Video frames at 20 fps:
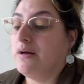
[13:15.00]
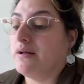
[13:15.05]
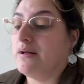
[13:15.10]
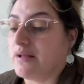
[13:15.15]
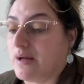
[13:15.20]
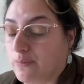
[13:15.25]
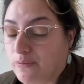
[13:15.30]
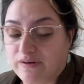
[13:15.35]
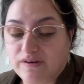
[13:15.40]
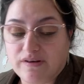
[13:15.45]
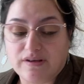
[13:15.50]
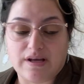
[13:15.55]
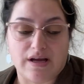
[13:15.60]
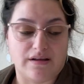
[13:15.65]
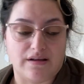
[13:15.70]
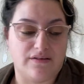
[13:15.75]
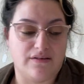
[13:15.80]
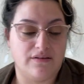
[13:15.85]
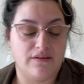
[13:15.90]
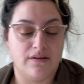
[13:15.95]
That one's a
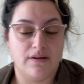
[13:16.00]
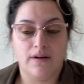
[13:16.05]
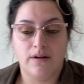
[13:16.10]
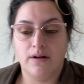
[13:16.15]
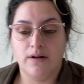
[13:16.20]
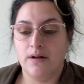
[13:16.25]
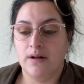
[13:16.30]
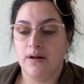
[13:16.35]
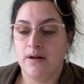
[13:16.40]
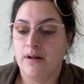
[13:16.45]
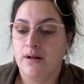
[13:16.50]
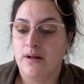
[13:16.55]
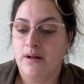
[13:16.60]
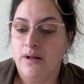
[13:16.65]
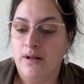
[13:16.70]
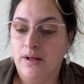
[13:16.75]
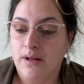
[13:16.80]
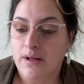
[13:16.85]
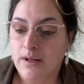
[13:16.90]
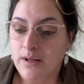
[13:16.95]
yes.
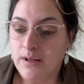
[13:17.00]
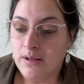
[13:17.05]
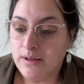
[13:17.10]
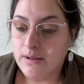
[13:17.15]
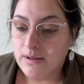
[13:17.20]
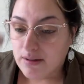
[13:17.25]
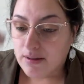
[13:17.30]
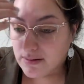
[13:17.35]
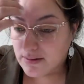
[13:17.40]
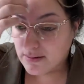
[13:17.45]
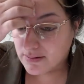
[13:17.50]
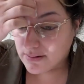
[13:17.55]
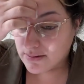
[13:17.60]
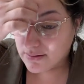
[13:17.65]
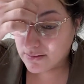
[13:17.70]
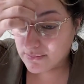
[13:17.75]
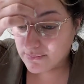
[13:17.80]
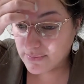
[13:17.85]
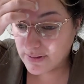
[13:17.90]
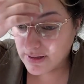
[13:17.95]

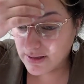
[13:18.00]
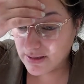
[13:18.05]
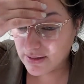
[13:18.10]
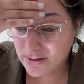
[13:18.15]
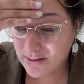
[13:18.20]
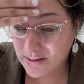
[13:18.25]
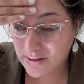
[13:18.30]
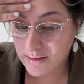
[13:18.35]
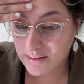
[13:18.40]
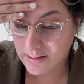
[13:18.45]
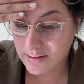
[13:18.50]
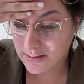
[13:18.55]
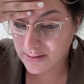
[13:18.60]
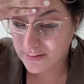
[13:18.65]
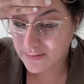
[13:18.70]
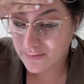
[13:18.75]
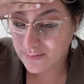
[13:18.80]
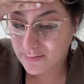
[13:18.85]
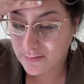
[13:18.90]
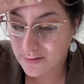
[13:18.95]
Um,
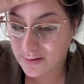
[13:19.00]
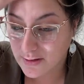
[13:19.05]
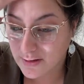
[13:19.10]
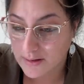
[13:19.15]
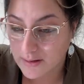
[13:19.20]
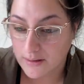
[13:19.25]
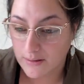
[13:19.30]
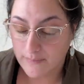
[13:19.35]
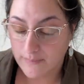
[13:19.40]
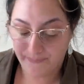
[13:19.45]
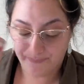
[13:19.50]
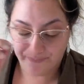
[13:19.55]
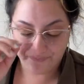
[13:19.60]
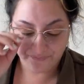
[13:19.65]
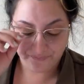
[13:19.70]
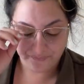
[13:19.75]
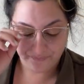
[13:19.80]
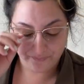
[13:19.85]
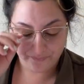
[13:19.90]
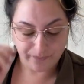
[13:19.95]
let's see.
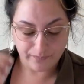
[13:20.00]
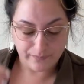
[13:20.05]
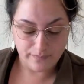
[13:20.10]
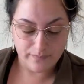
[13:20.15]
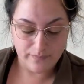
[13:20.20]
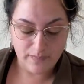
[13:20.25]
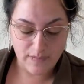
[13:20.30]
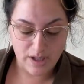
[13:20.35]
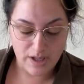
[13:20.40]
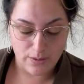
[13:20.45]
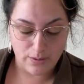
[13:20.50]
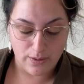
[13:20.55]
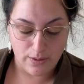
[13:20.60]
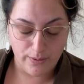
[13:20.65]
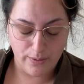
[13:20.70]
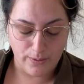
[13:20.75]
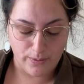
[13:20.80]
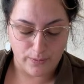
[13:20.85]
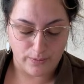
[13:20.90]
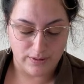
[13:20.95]

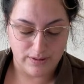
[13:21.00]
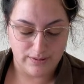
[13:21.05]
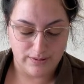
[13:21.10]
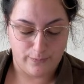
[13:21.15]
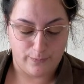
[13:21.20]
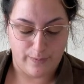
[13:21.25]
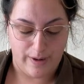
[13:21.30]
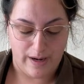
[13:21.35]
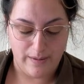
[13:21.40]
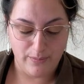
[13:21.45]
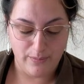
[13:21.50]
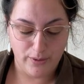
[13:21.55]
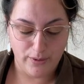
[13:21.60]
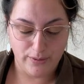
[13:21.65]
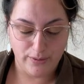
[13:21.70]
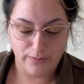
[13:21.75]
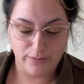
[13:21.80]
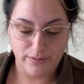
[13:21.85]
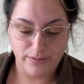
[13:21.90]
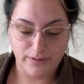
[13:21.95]
Oh,
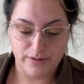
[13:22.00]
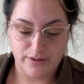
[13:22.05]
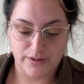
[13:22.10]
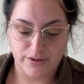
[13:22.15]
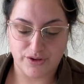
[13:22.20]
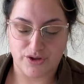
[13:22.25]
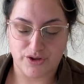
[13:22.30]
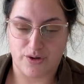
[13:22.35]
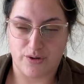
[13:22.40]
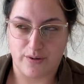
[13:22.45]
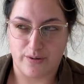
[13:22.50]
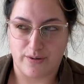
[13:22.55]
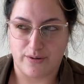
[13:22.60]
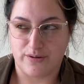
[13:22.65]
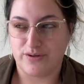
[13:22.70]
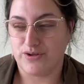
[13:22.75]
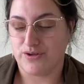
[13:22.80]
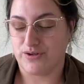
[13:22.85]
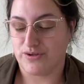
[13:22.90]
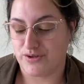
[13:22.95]
Rainbow Sher
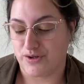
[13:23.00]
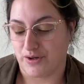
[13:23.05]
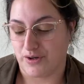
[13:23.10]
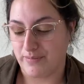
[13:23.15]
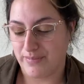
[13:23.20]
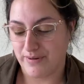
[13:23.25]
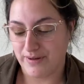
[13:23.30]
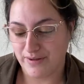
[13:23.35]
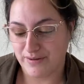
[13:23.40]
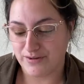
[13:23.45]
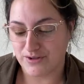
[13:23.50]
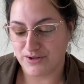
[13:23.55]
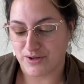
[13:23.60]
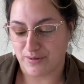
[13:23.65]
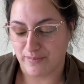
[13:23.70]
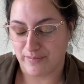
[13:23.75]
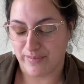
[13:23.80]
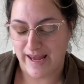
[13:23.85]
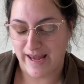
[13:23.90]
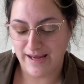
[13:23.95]
Sherbert?
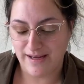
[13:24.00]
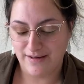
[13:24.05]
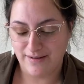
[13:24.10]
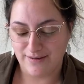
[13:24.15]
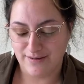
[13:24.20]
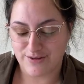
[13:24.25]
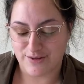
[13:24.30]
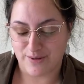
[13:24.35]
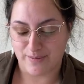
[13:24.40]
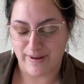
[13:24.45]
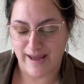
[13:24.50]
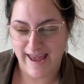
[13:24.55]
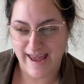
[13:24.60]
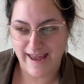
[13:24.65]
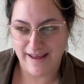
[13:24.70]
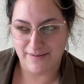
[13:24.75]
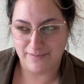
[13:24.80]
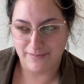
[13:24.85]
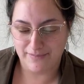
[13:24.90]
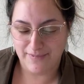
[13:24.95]
Sherbet? Sherbet?
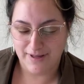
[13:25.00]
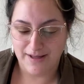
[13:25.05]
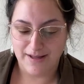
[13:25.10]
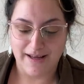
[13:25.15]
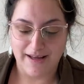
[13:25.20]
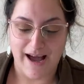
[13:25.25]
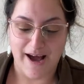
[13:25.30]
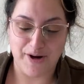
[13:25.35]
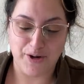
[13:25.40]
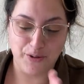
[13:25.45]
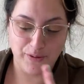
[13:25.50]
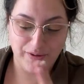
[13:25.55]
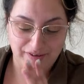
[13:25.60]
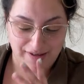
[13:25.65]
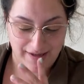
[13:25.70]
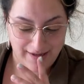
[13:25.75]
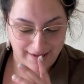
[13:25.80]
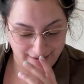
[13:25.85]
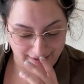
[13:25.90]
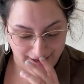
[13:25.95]
How do you
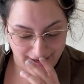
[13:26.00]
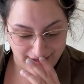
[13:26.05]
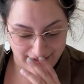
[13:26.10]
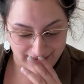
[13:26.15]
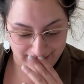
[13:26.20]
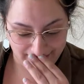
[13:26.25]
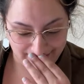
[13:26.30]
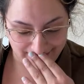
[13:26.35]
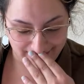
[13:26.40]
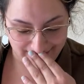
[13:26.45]
say it, guys?